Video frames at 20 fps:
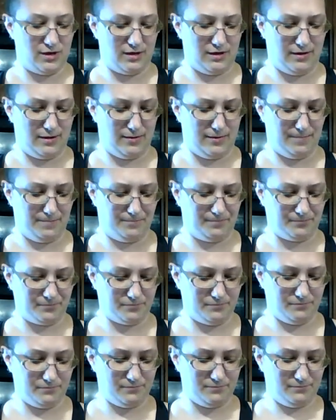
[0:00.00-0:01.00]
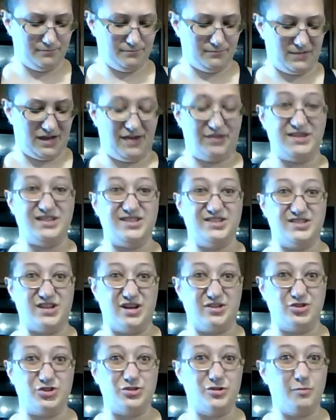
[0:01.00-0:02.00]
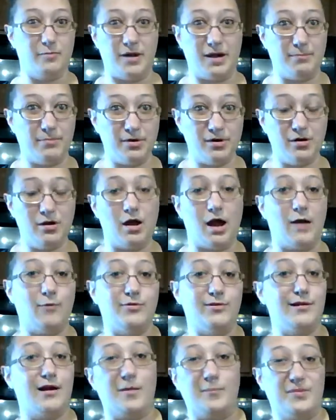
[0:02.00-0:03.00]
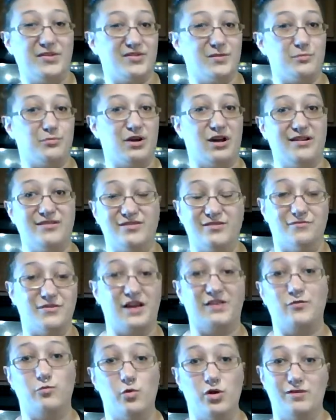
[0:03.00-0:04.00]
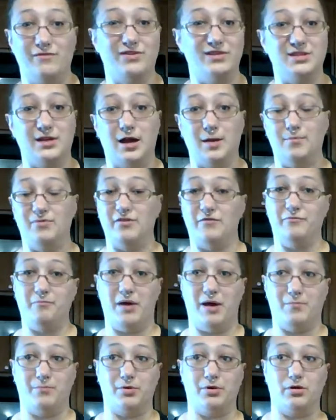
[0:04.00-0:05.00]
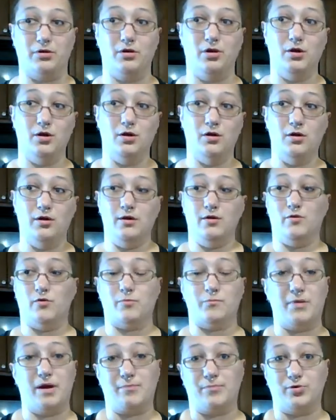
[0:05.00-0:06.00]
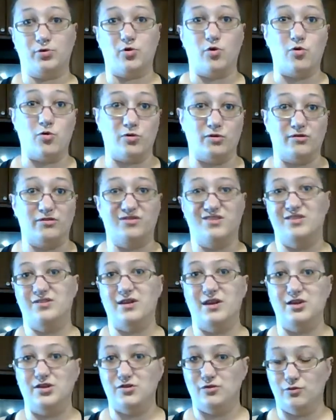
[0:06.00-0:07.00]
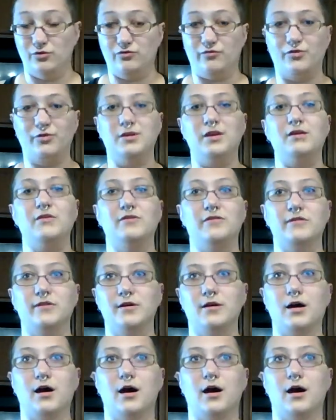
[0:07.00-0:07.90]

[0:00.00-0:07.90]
I think, Sancho pepper. I would not be surprised if that's one of the types of pepper or peppercorns that they use for this.